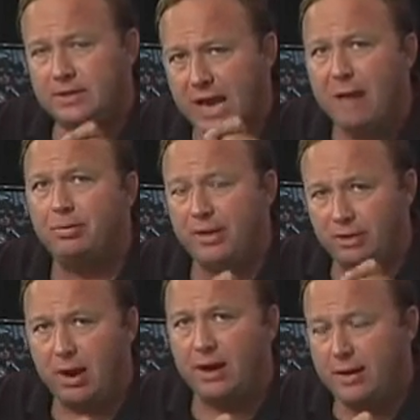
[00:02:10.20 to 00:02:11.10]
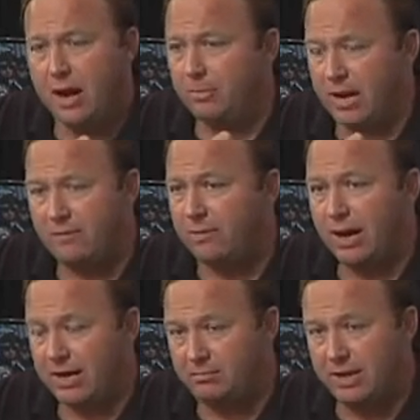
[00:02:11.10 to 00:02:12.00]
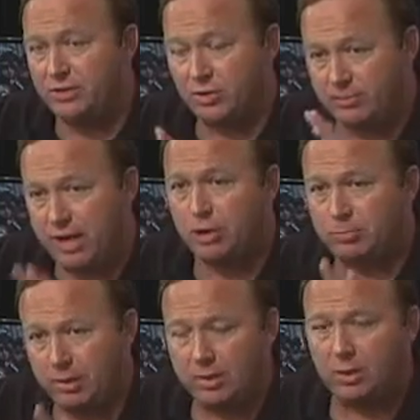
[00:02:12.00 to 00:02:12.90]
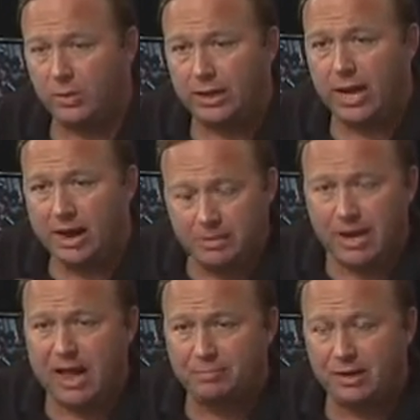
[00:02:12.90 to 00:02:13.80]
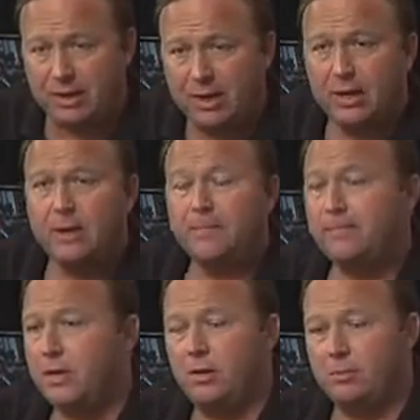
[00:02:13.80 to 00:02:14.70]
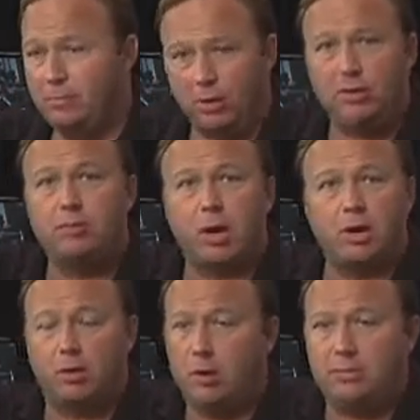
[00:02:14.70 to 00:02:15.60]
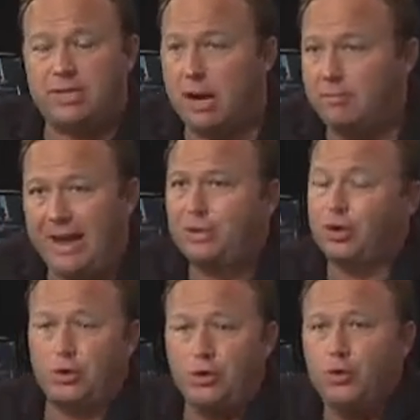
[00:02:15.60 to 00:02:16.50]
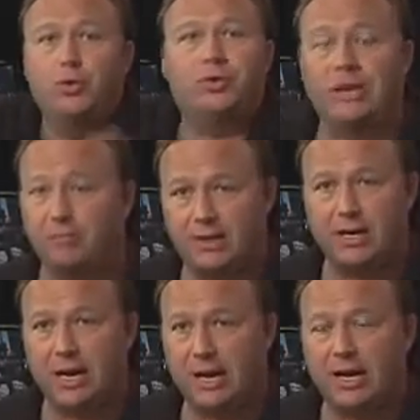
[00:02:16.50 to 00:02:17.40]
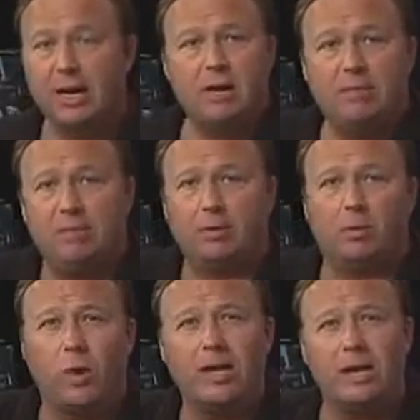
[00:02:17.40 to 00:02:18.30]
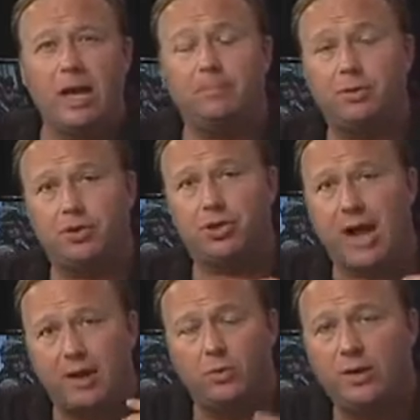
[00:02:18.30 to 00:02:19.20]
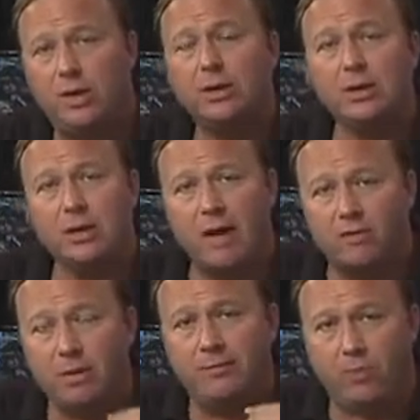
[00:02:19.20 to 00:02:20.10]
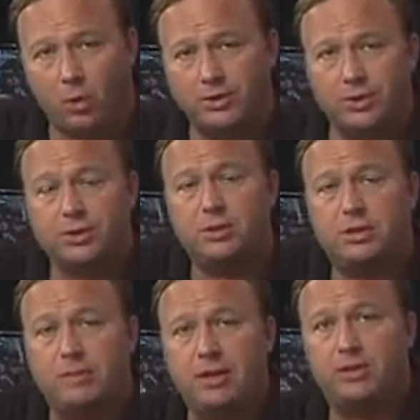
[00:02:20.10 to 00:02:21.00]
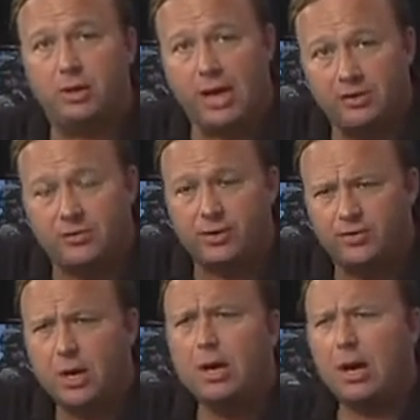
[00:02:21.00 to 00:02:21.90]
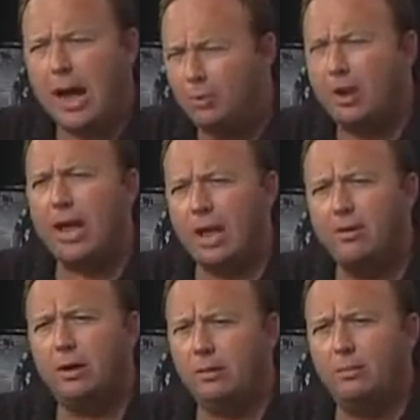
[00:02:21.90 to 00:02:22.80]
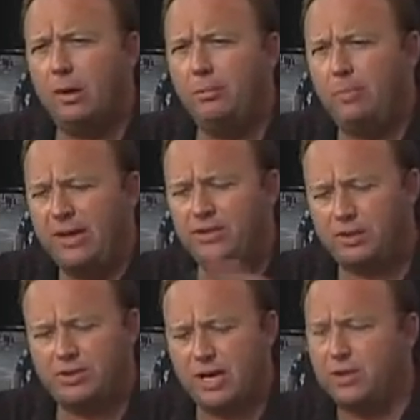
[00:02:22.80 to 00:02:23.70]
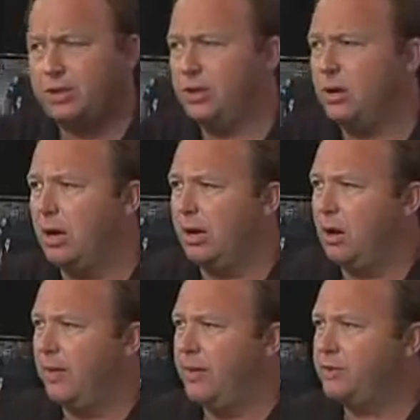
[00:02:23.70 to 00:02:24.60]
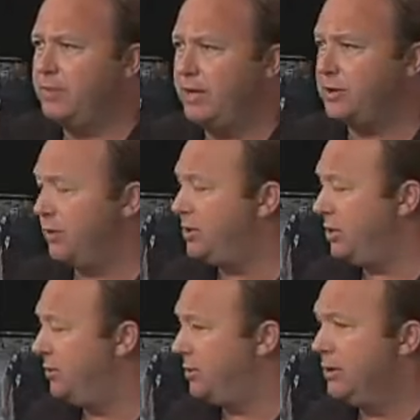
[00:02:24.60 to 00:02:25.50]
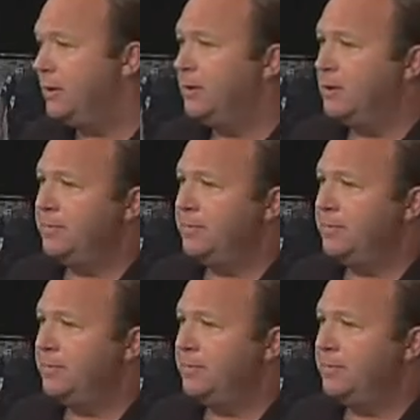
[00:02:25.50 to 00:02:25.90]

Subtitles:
that's happening right now? I mean, everybody admits there's a major political realignment happening. You know, the Bilderberg Group is now major news every day. People are waking up to shadowy government forces and special interest. I want to have a basic discussion on those major issues.